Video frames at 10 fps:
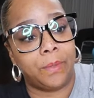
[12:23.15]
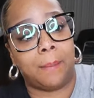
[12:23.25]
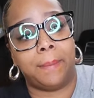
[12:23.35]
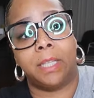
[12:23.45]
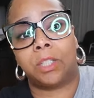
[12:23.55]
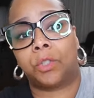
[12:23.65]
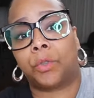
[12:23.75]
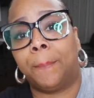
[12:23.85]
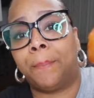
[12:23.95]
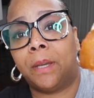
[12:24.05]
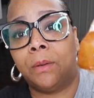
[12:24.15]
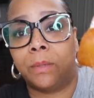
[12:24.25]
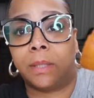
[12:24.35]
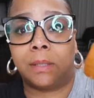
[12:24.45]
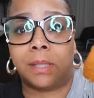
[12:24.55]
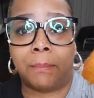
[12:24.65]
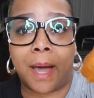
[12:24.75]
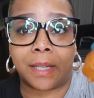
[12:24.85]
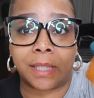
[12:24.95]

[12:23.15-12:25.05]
I mean, it's dripping with some kind